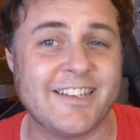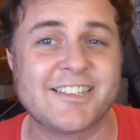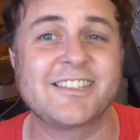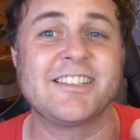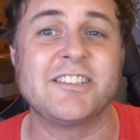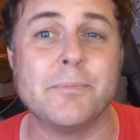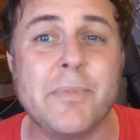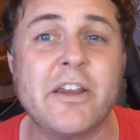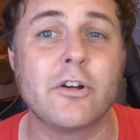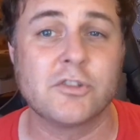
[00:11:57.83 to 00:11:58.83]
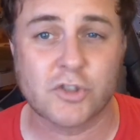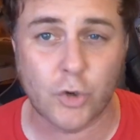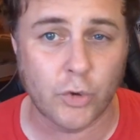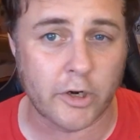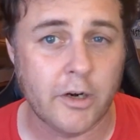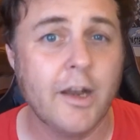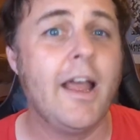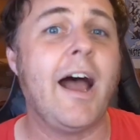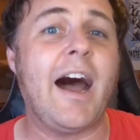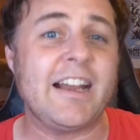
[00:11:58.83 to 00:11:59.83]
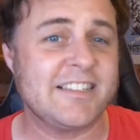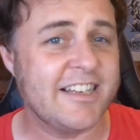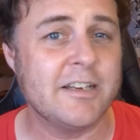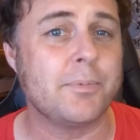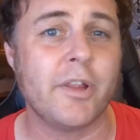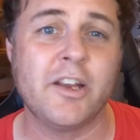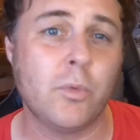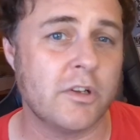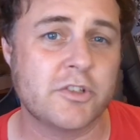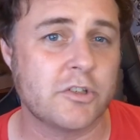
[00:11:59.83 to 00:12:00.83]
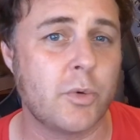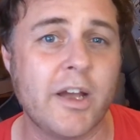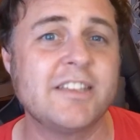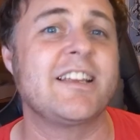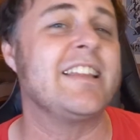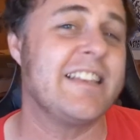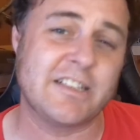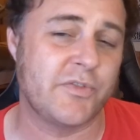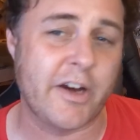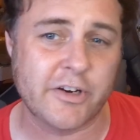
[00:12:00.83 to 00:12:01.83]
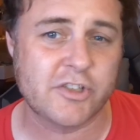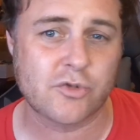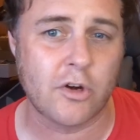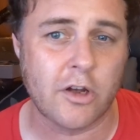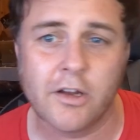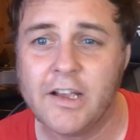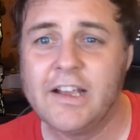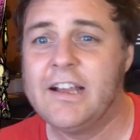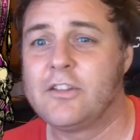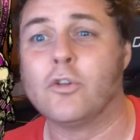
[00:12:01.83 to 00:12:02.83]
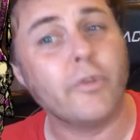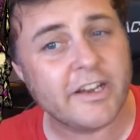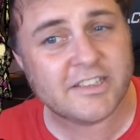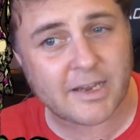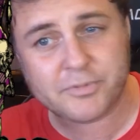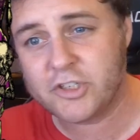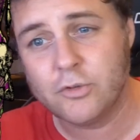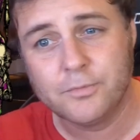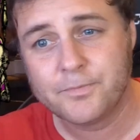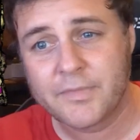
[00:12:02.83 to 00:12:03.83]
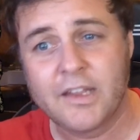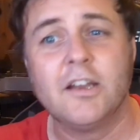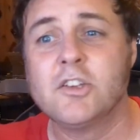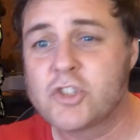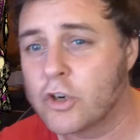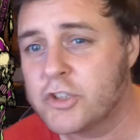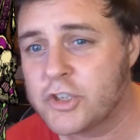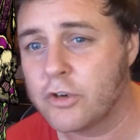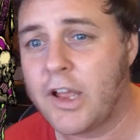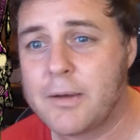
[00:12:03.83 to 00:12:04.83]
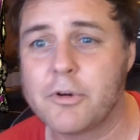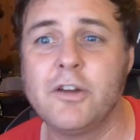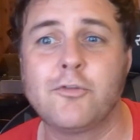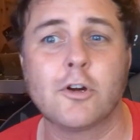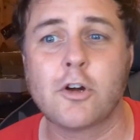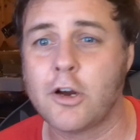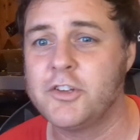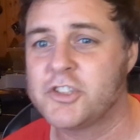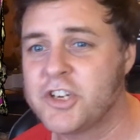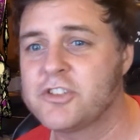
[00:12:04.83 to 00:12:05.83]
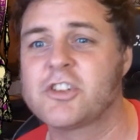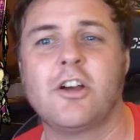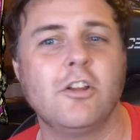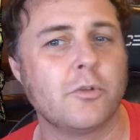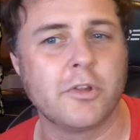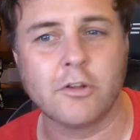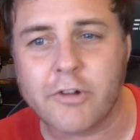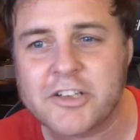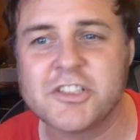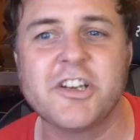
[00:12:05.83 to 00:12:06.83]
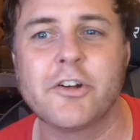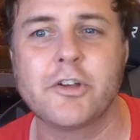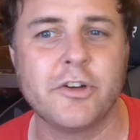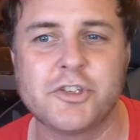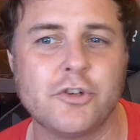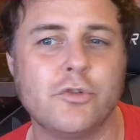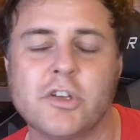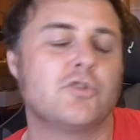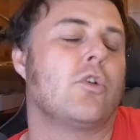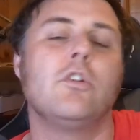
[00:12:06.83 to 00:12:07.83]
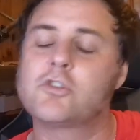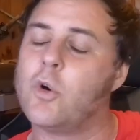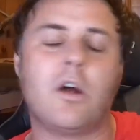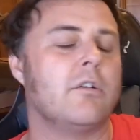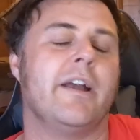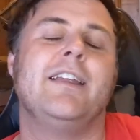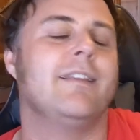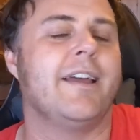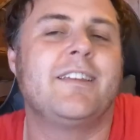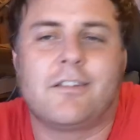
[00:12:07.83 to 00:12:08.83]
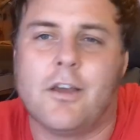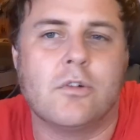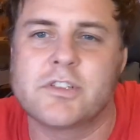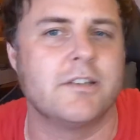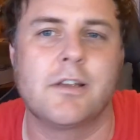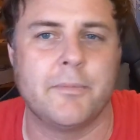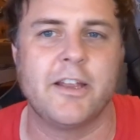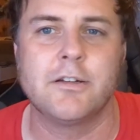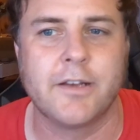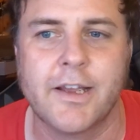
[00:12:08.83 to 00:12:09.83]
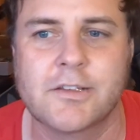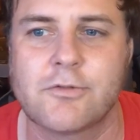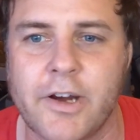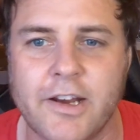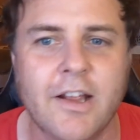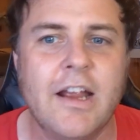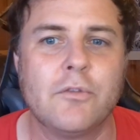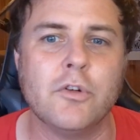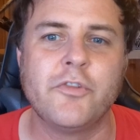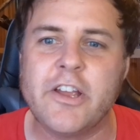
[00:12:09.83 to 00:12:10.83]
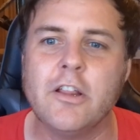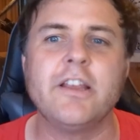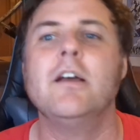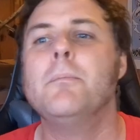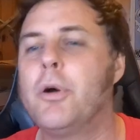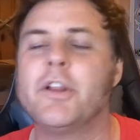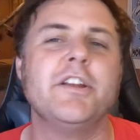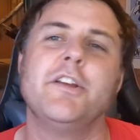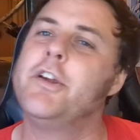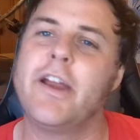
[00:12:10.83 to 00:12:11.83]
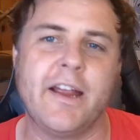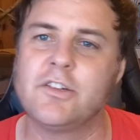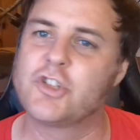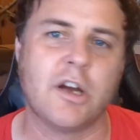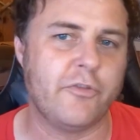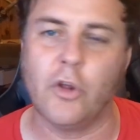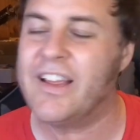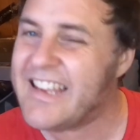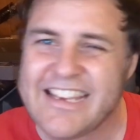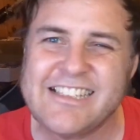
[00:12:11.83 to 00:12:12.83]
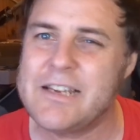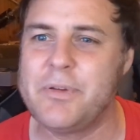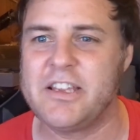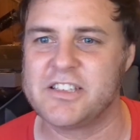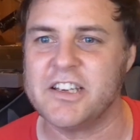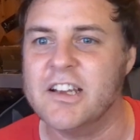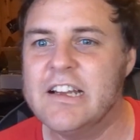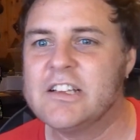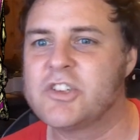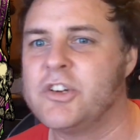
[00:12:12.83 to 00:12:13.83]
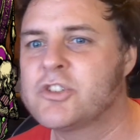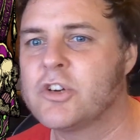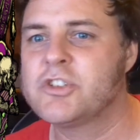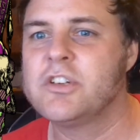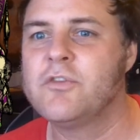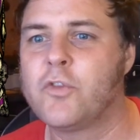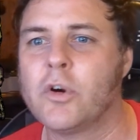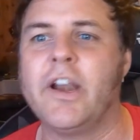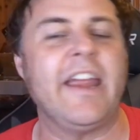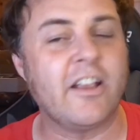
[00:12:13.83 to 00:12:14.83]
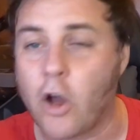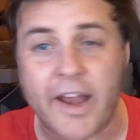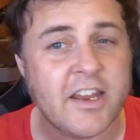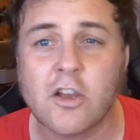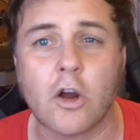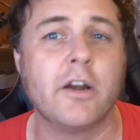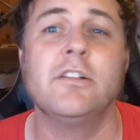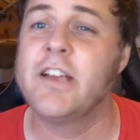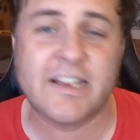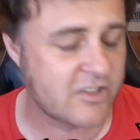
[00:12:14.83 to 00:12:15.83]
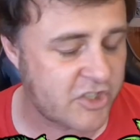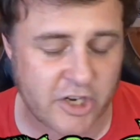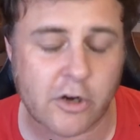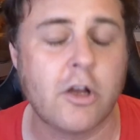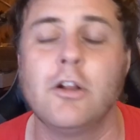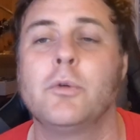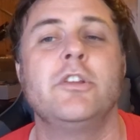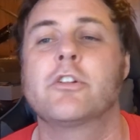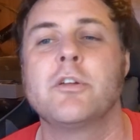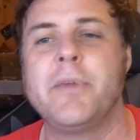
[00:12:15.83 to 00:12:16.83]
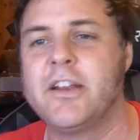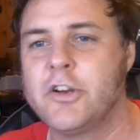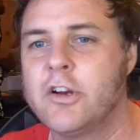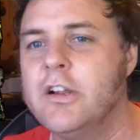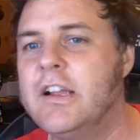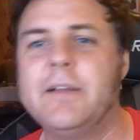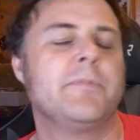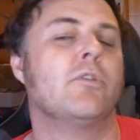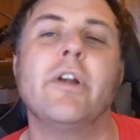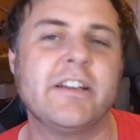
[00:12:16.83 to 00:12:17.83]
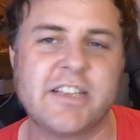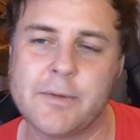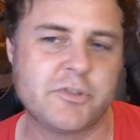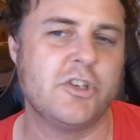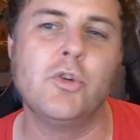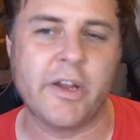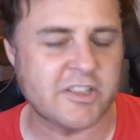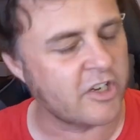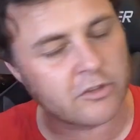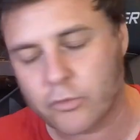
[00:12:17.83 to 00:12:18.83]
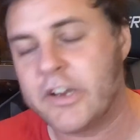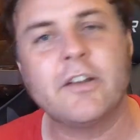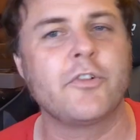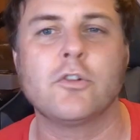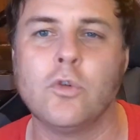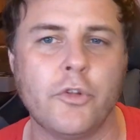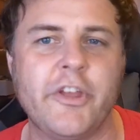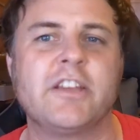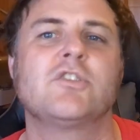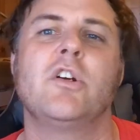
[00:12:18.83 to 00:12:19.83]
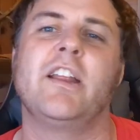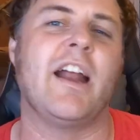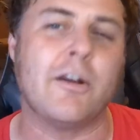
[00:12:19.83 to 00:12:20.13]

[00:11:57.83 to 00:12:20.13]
This is a Dimir Tutor. I've it played once or twice. I think it's very strong. The ring tempts you. Search your library for a card that shares a color with a legendary creature you control, so already goes in commander decks, right? Reveal it, put it in your hand, shuffle. Easy peasy. So you're searching for any card, has to share a color with your commander. The ring tempts you. It's got 3 different cool things on it.